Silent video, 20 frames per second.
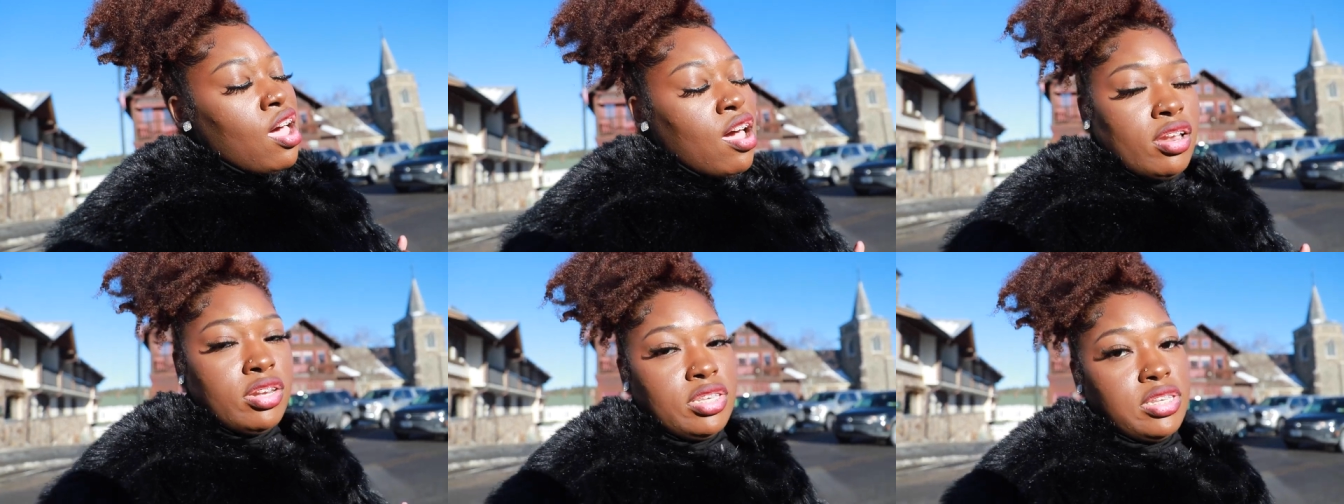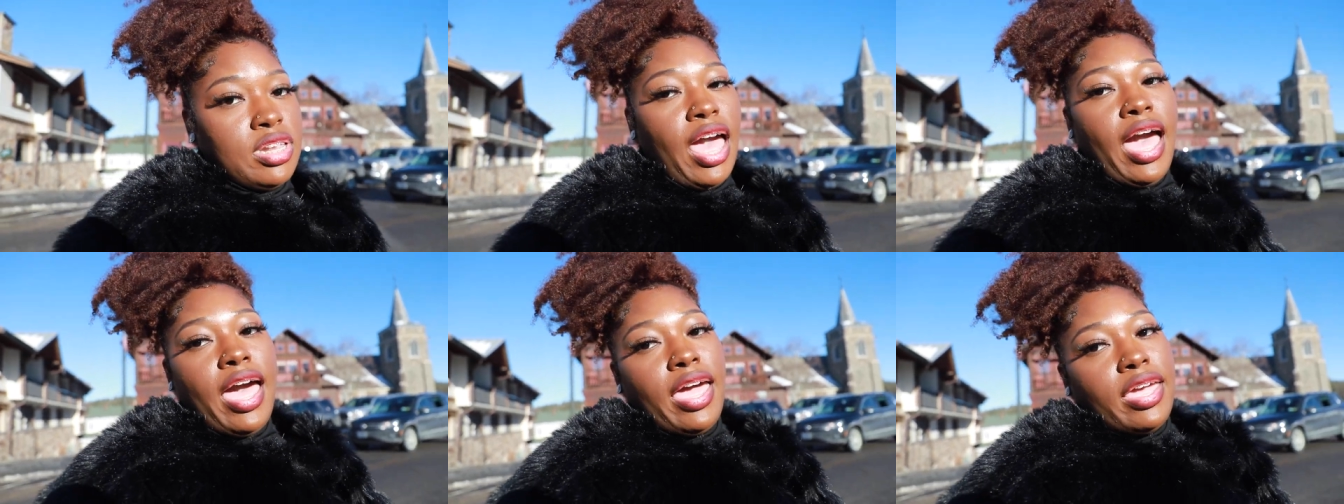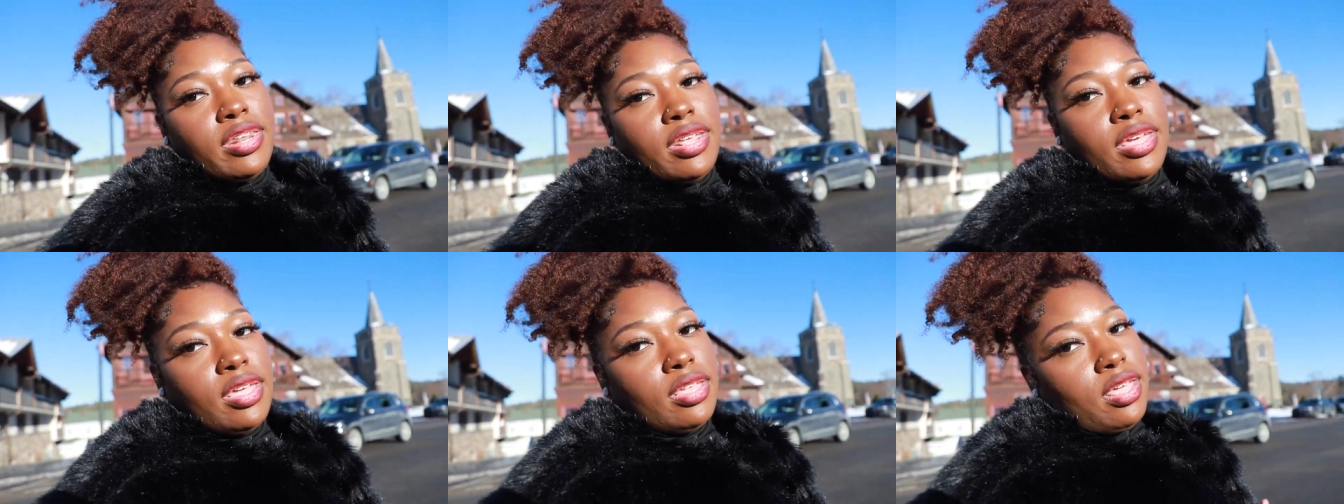Honestly, I
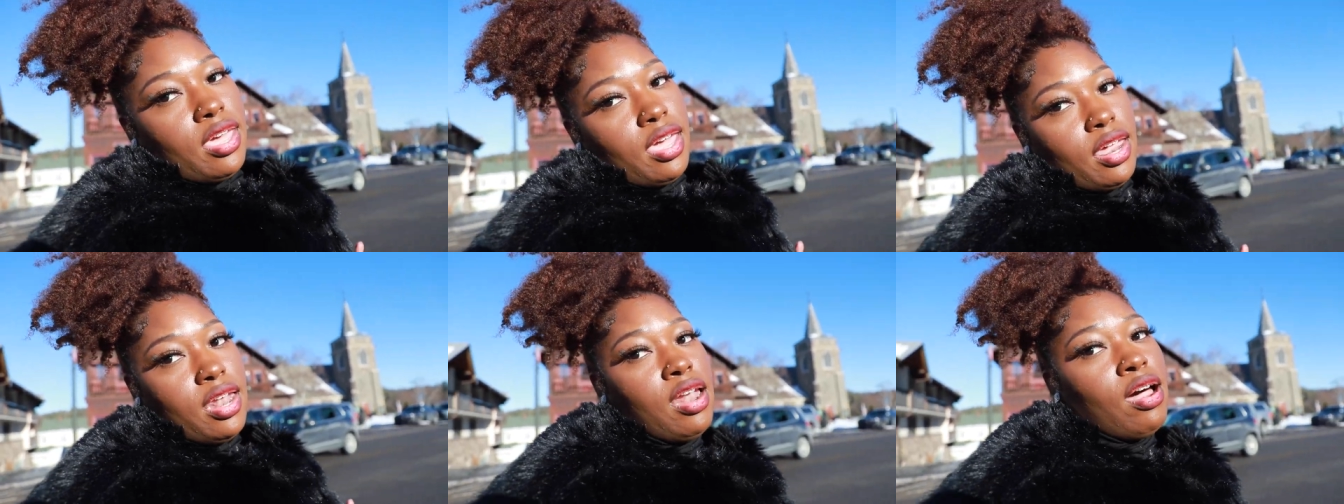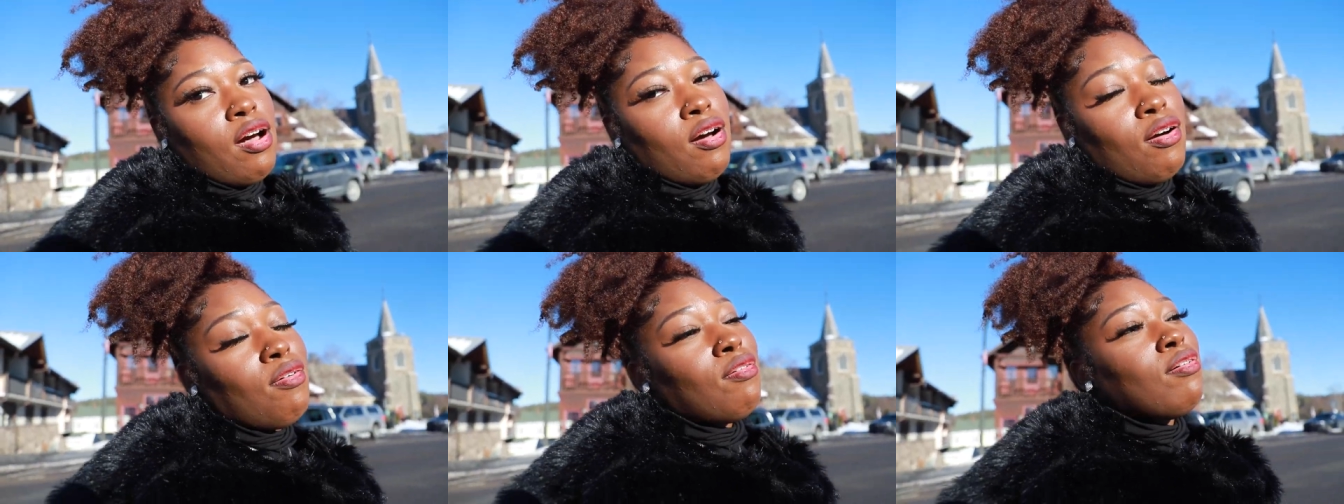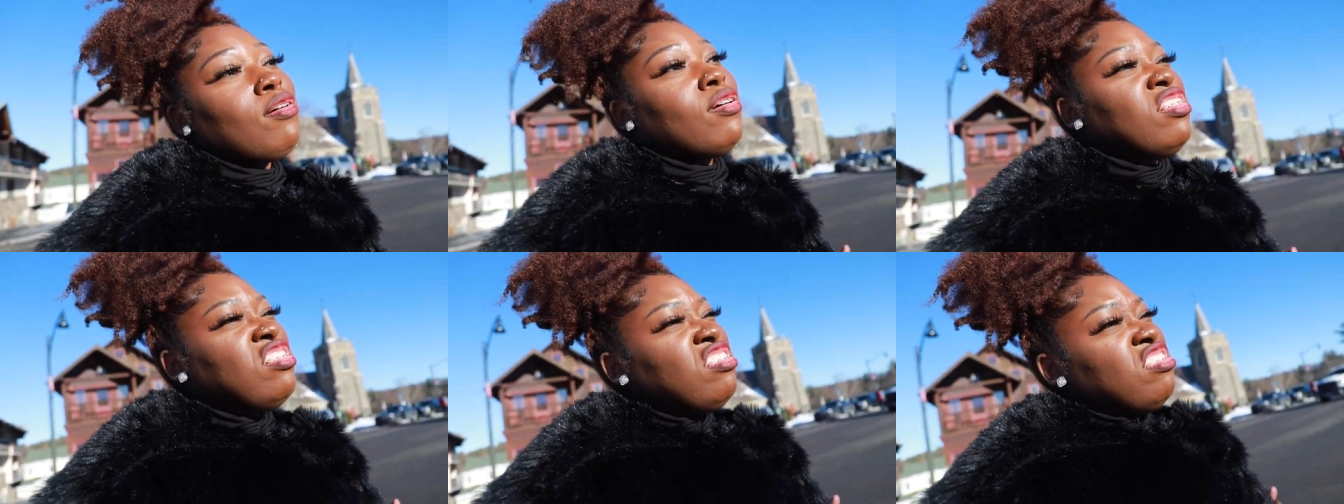ain't need that.
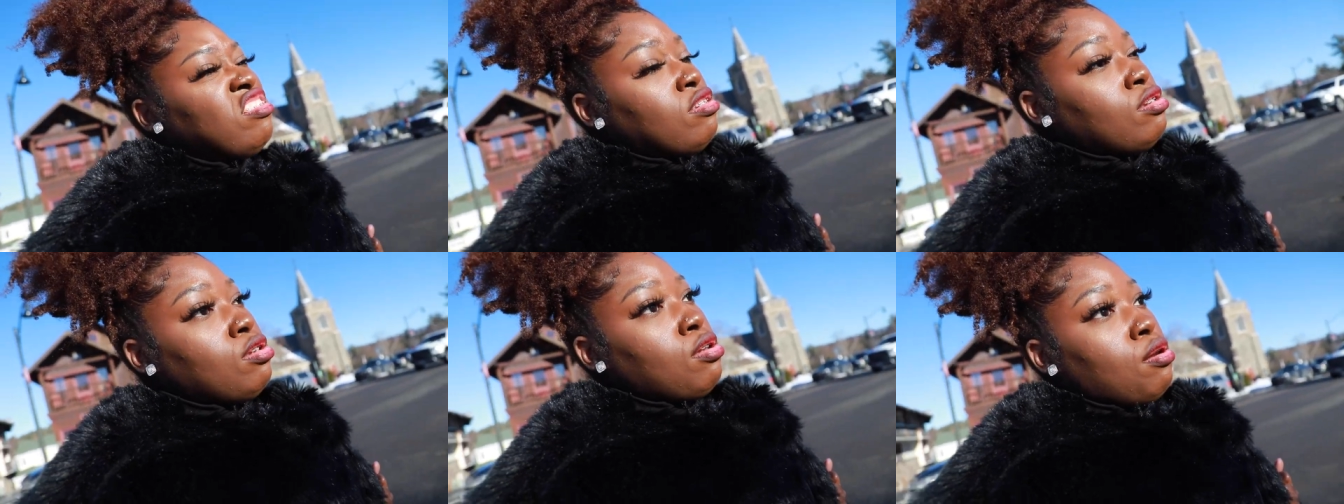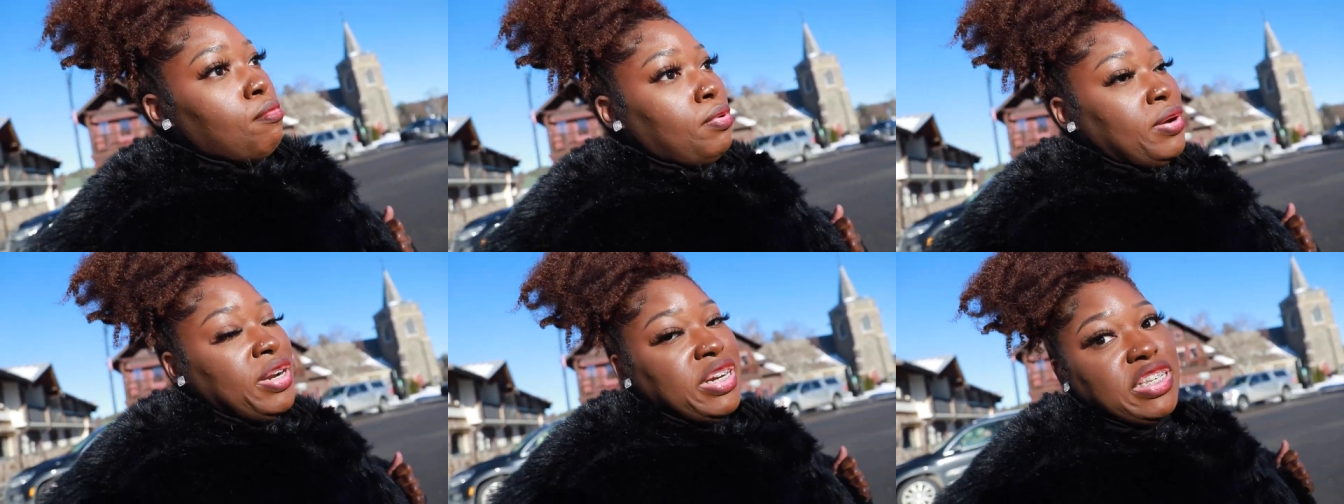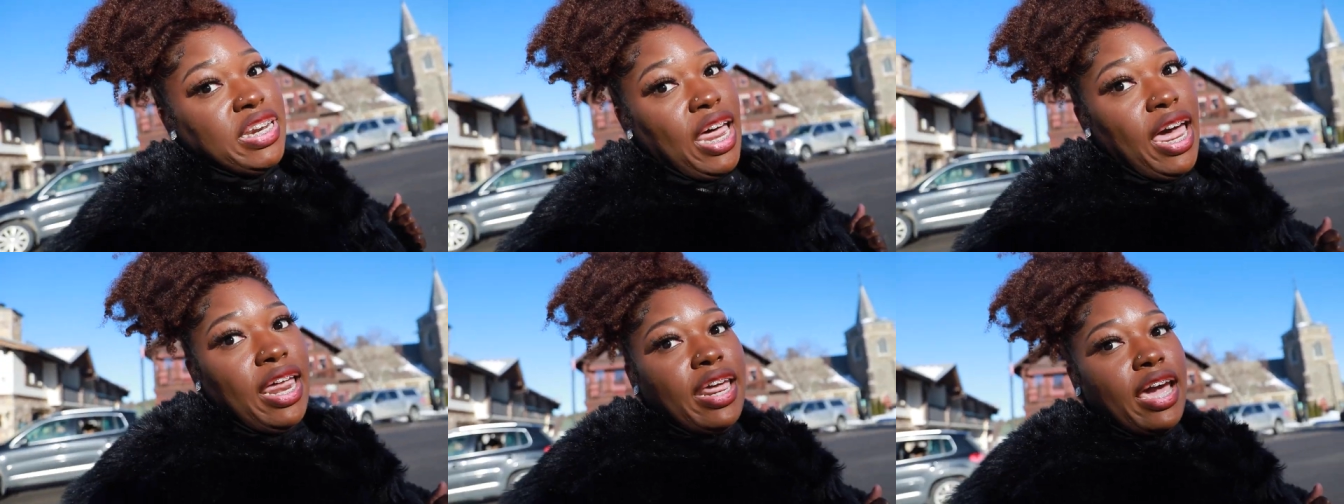But
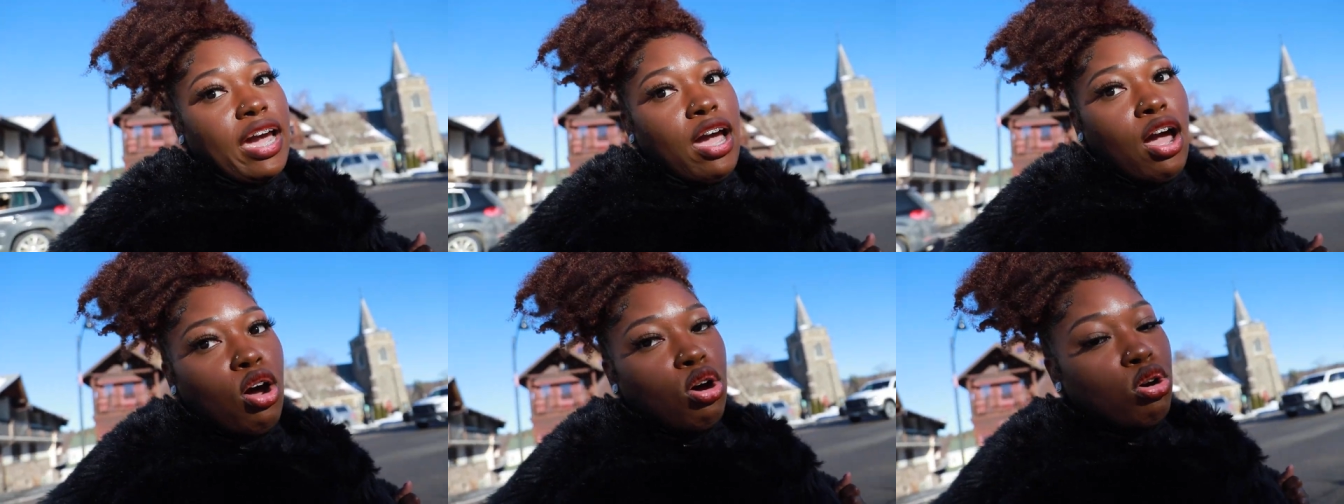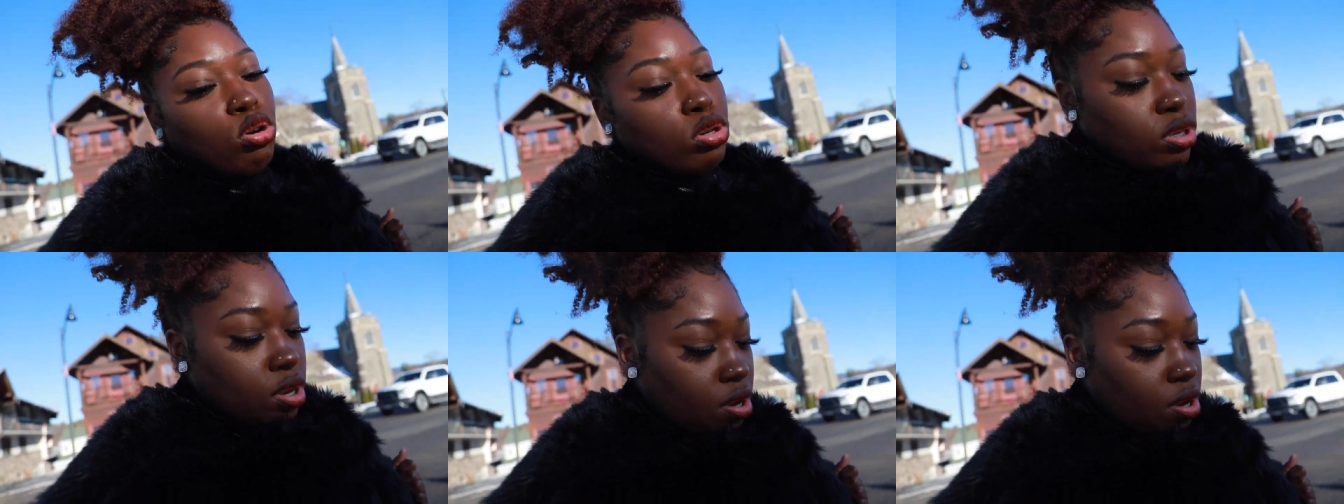it's not that cold,